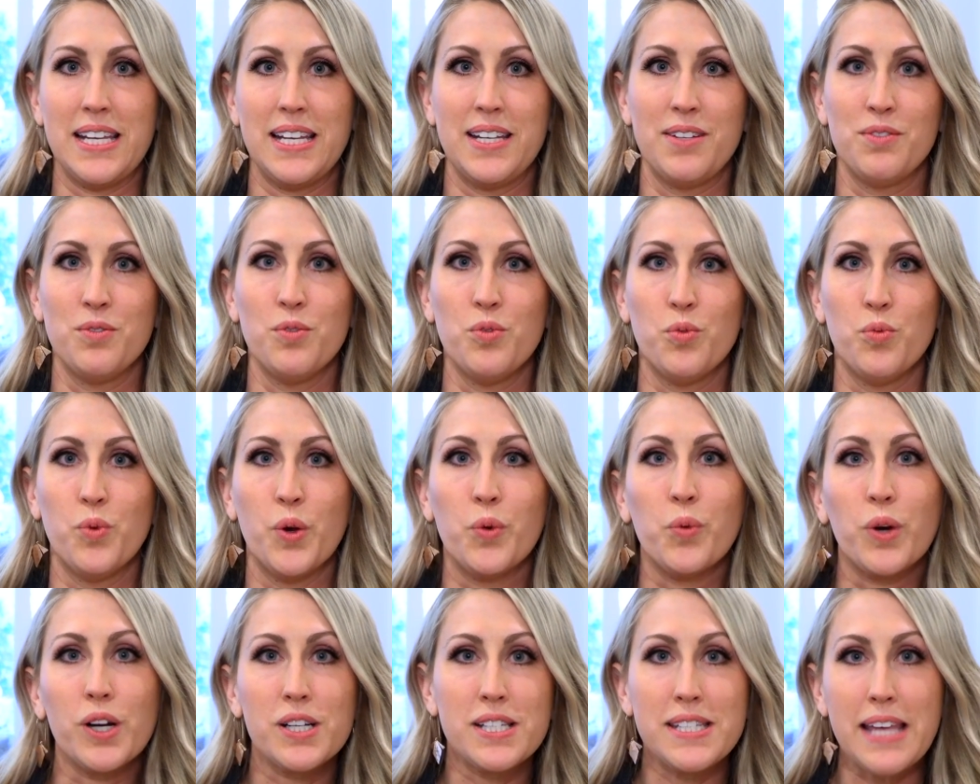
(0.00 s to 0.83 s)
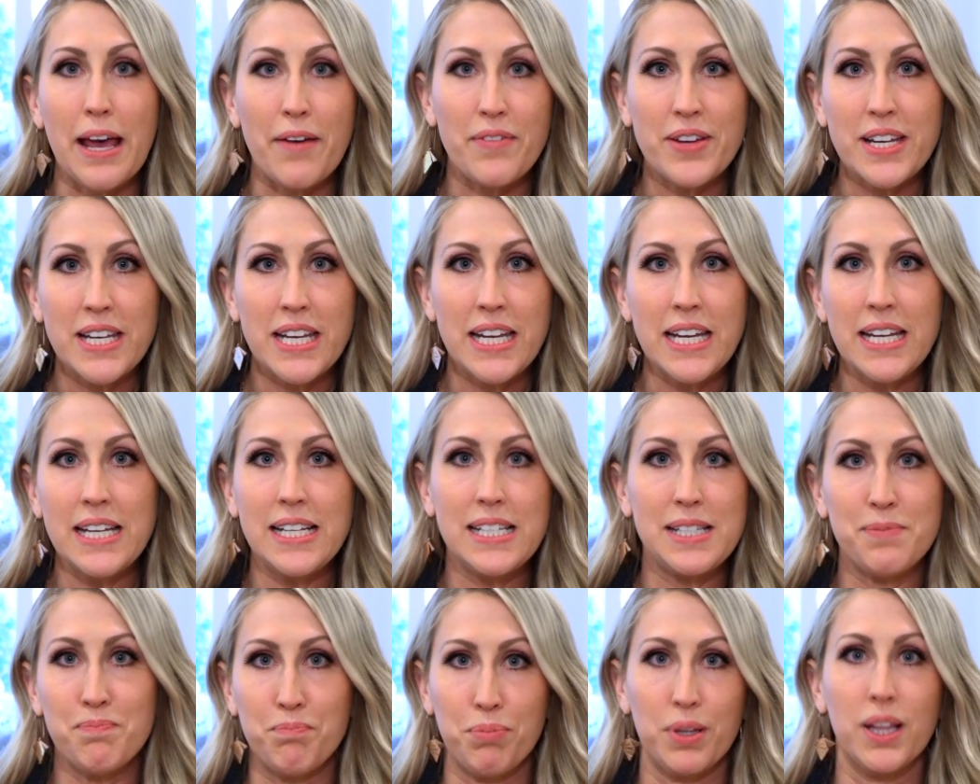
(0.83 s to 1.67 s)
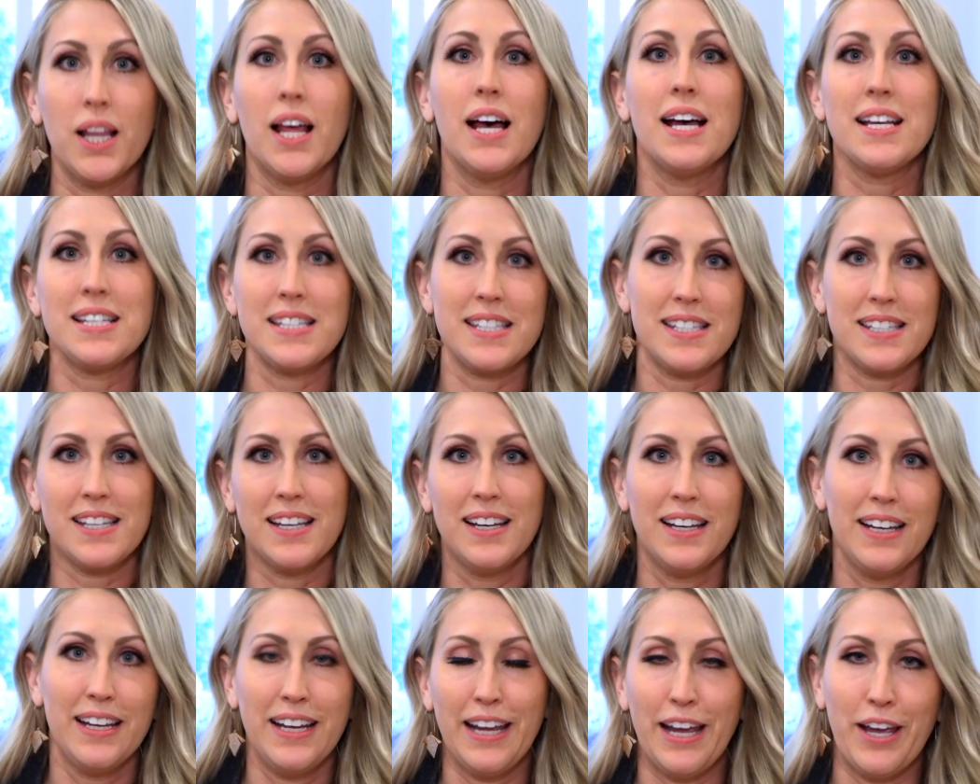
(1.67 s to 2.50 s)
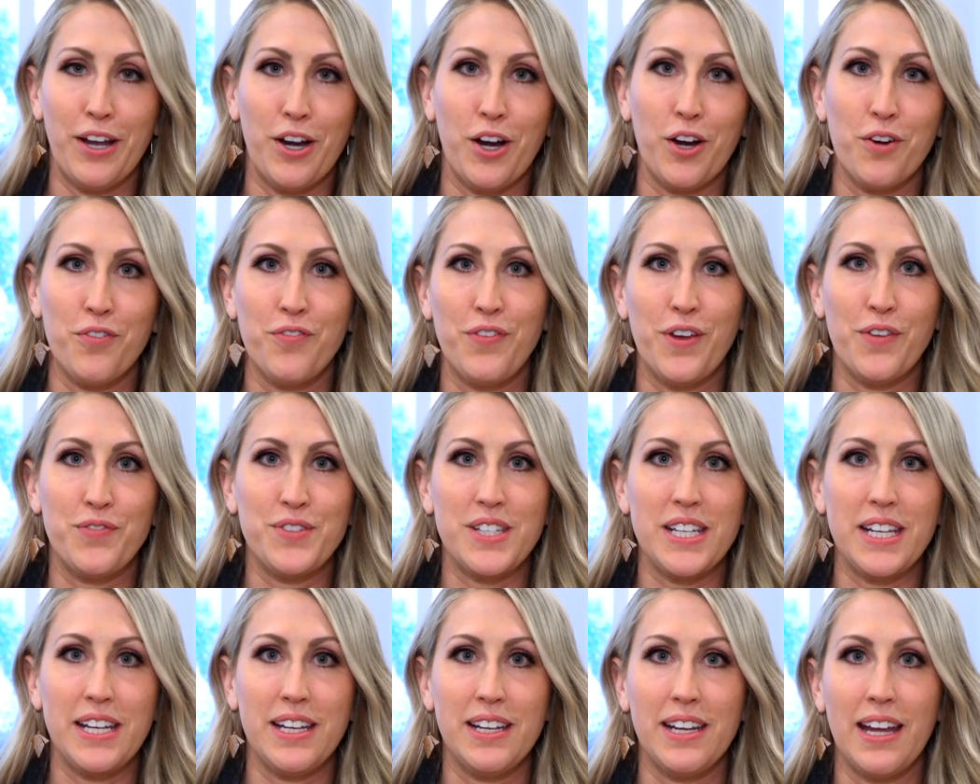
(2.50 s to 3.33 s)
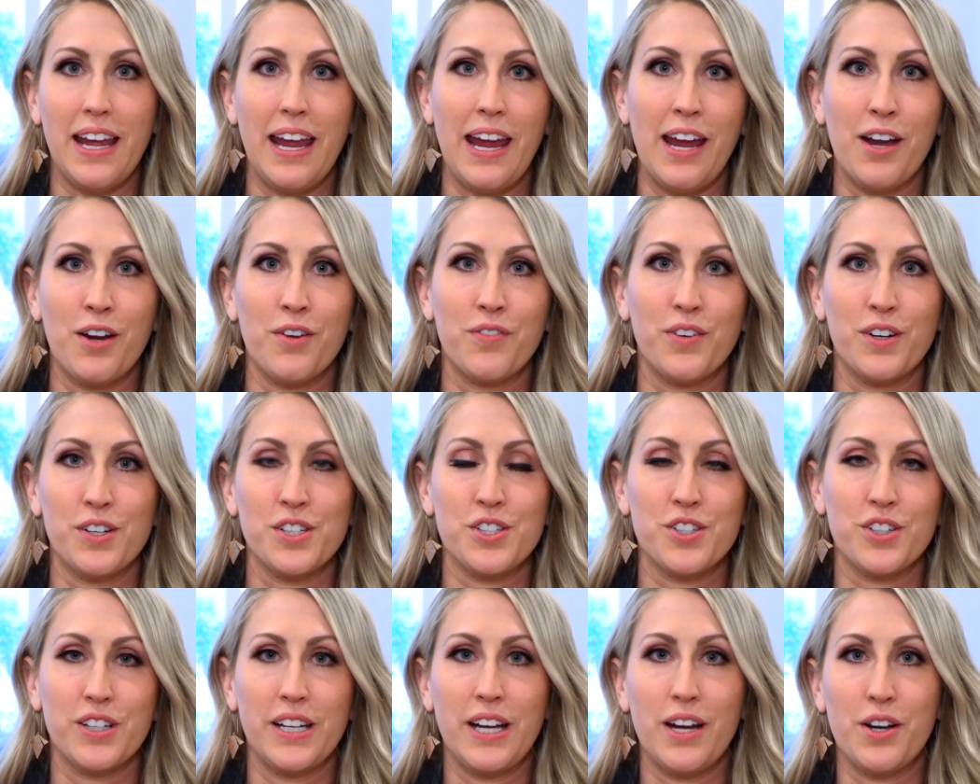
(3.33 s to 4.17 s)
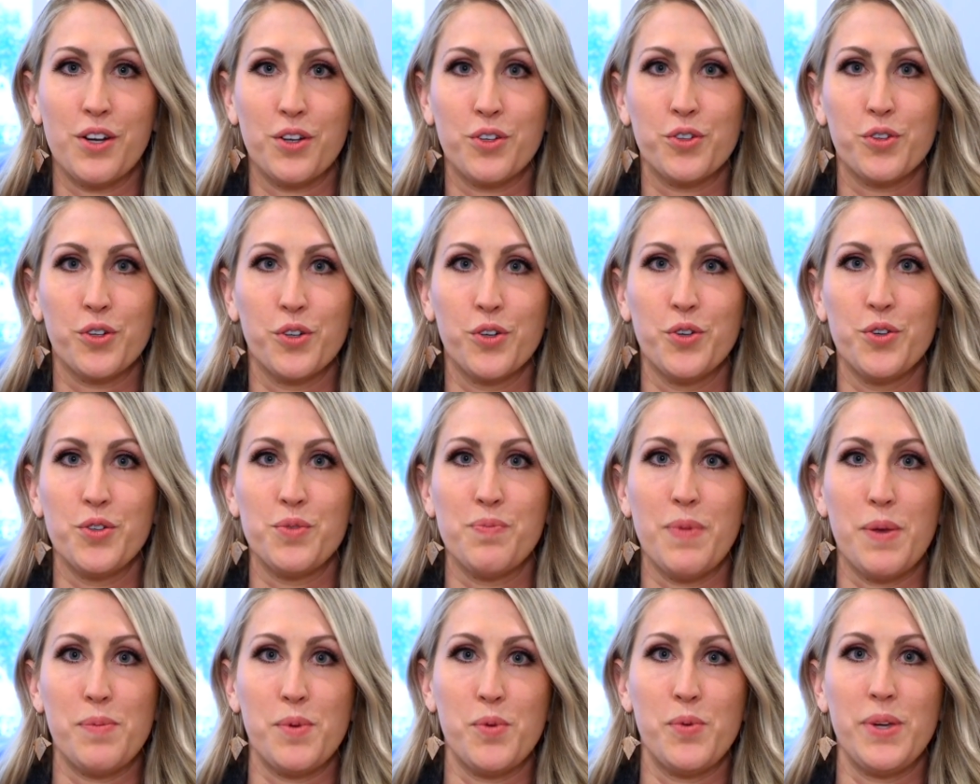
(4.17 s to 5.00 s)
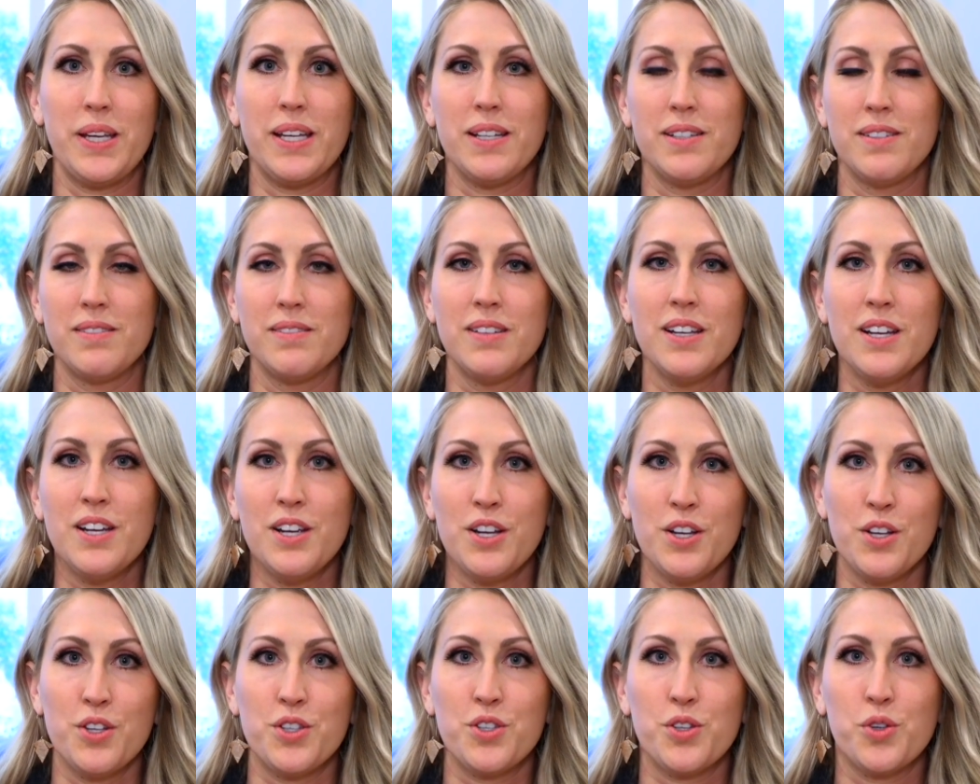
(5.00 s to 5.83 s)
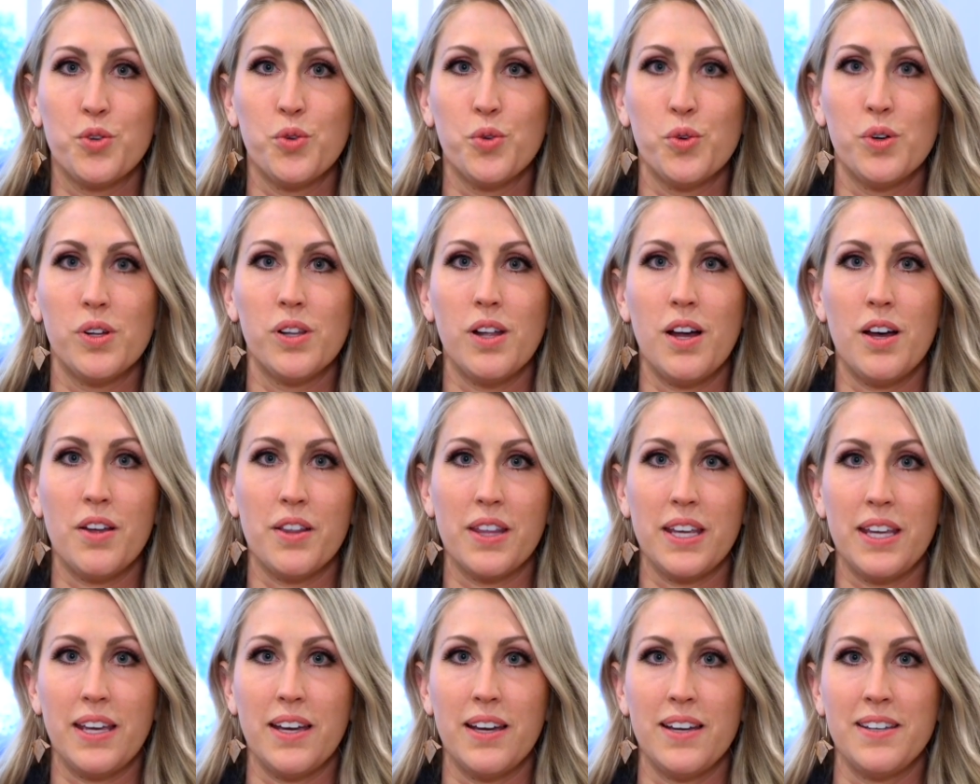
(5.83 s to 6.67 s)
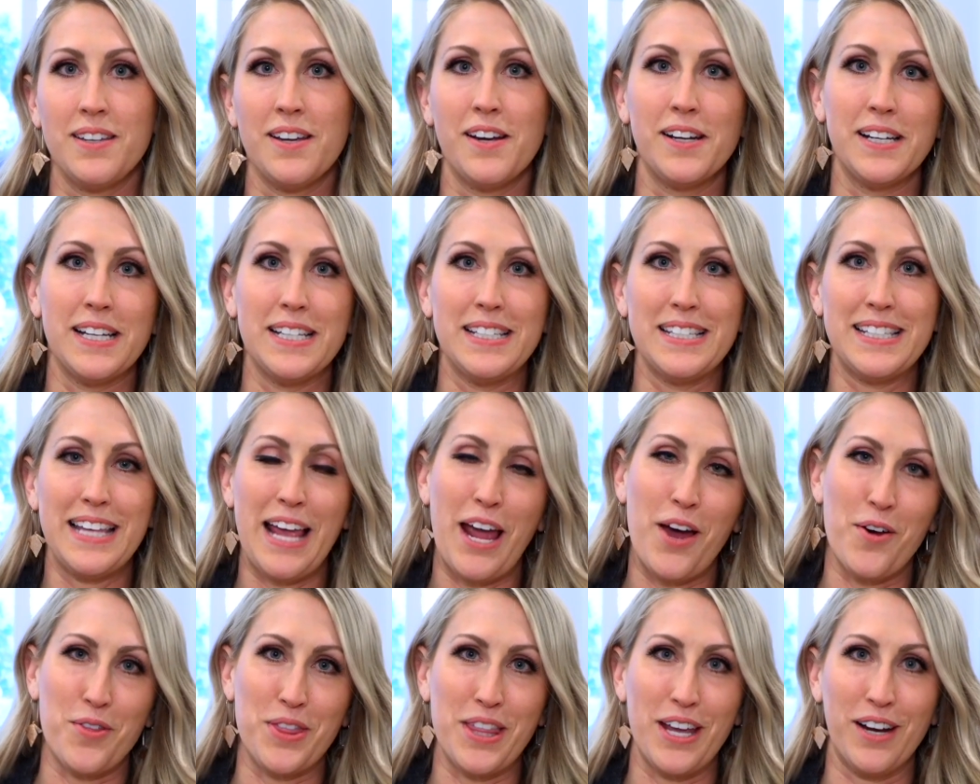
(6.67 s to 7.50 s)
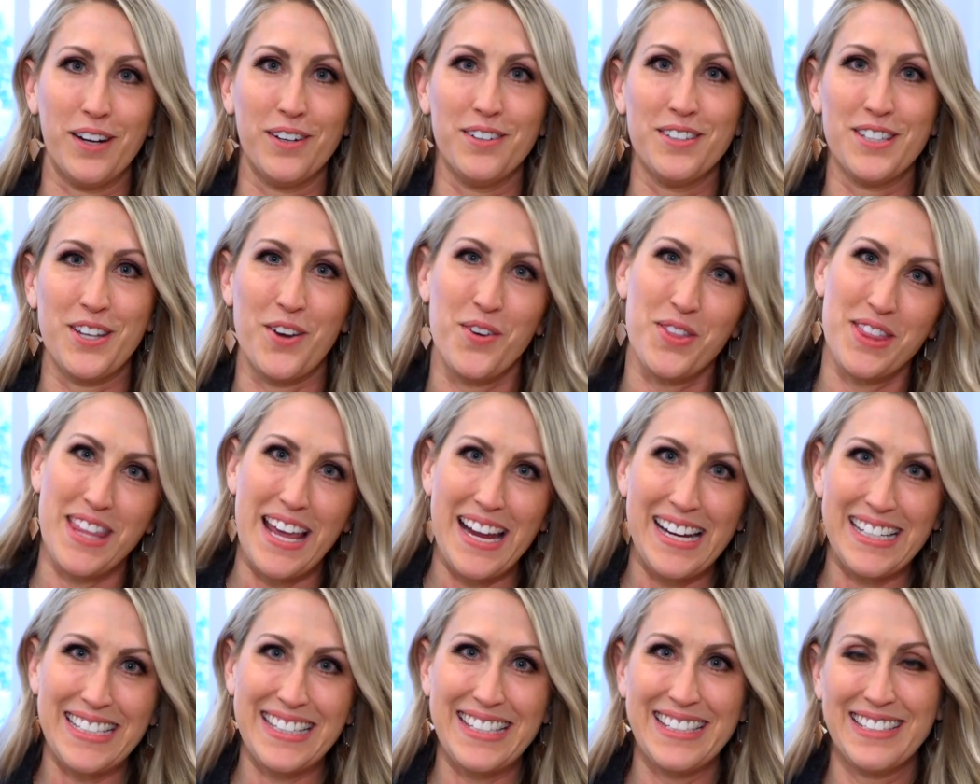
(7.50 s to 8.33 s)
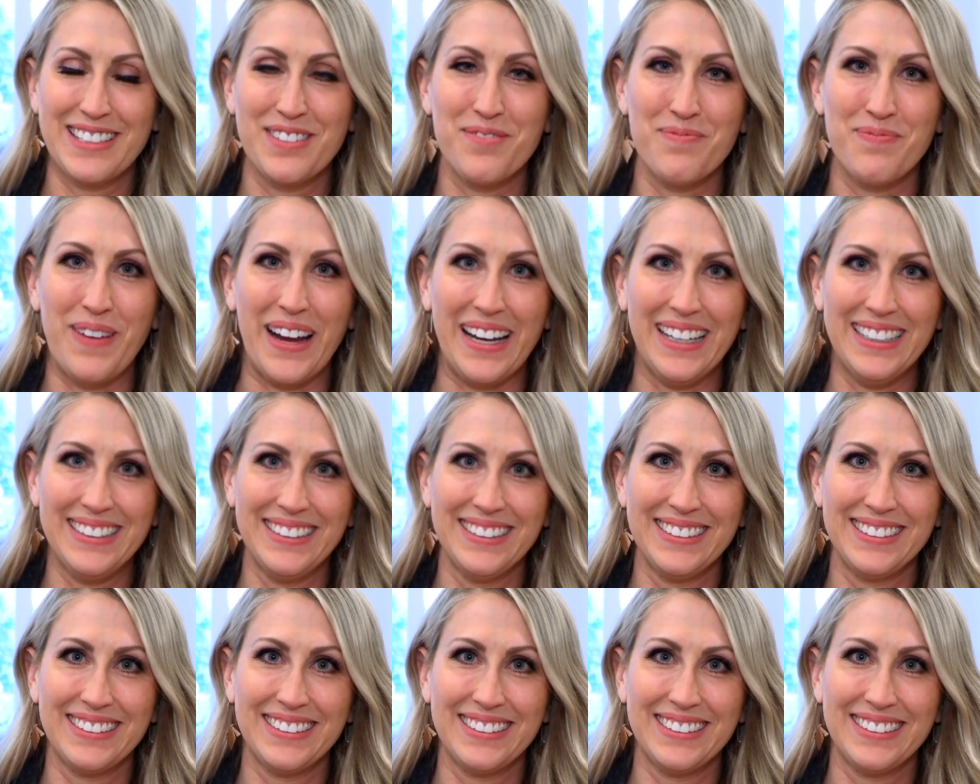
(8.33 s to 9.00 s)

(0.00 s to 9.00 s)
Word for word: And when we're 70 plus at our 50 anniversary on a cruise, maybe we can school all the uh, youngins out there. So thanks. Bye.